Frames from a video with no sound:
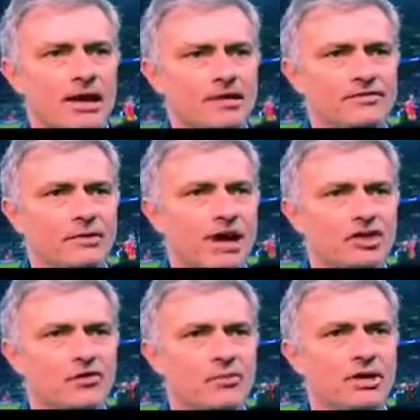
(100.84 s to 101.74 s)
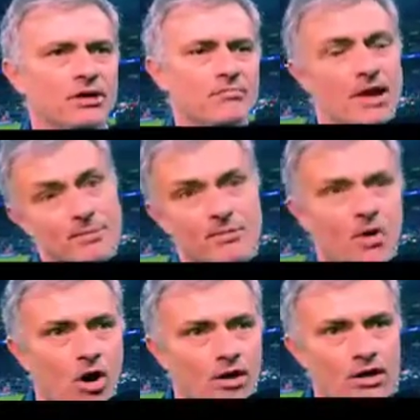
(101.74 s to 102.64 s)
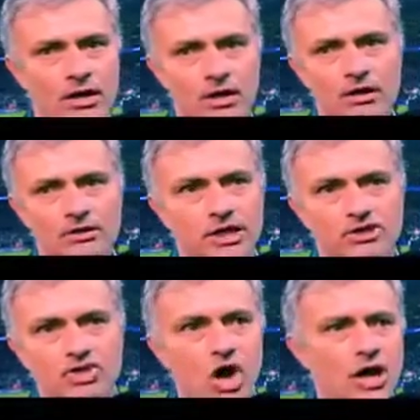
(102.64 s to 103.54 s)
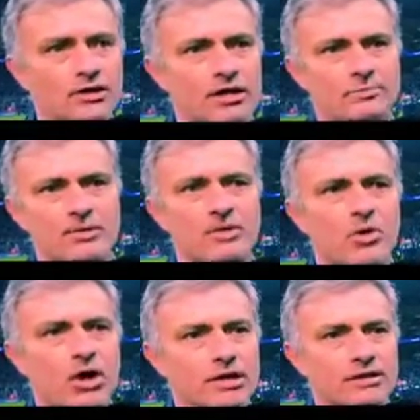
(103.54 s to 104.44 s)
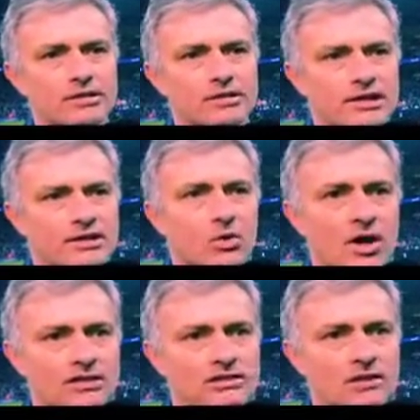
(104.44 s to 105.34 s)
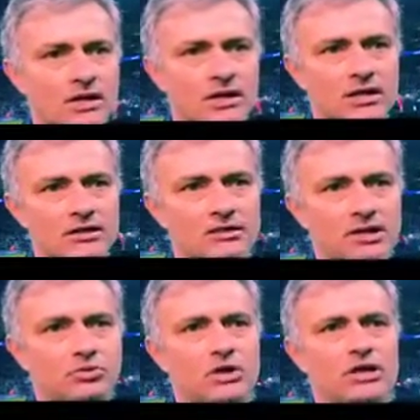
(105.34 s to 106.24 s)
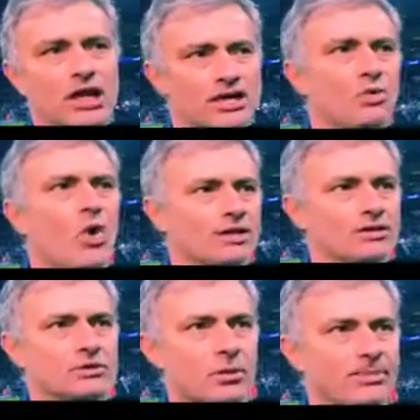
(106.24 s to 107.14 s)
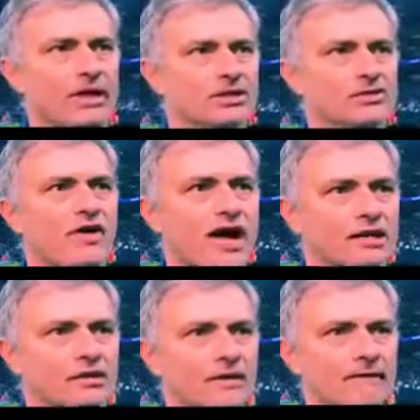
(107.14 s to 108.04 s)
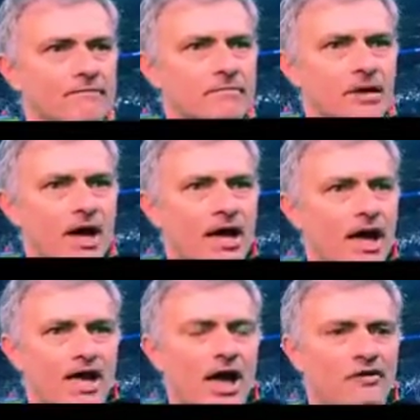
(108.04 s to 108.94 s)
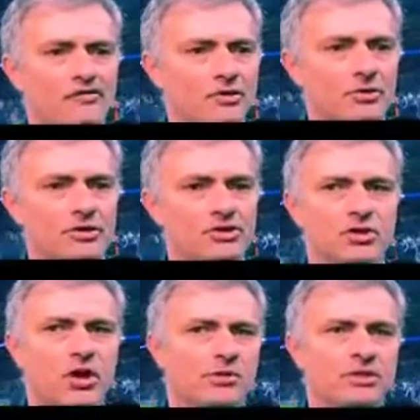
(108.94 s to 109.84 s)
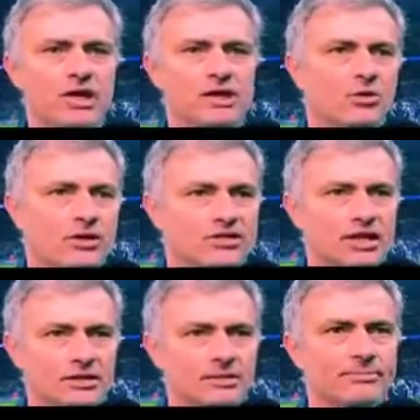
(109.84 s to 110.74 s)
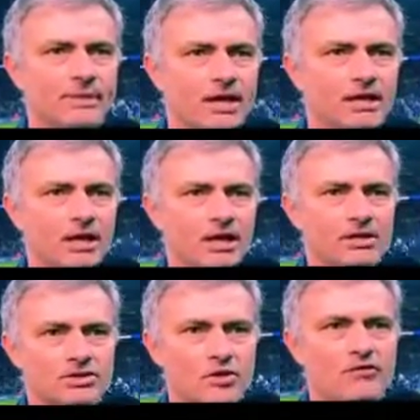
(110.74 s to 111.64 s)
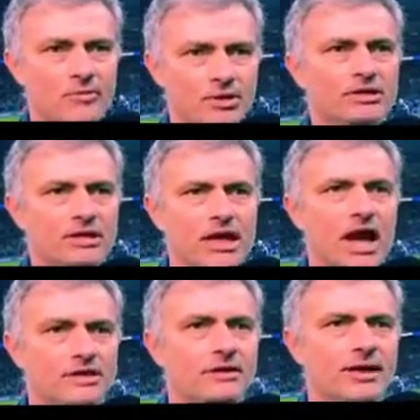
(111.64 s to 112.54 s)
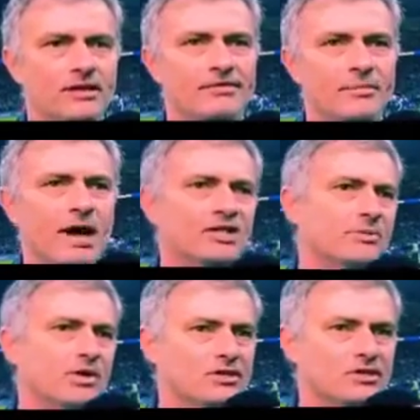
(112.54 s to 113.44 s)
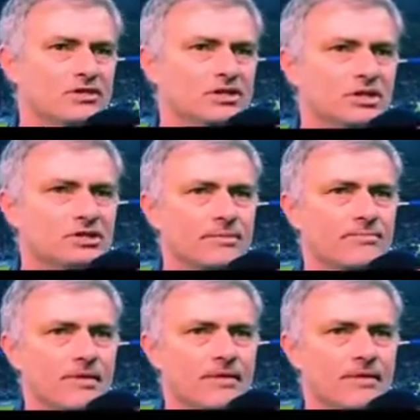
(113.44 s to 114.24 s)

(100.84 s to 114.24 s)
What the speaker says: of the match for me, maybe more than John, and maybe more that the ones that were the lucky ones to play this final. I feel really sorry with the other ones that didn't play. So for me, they are the men of the match, because this is a team,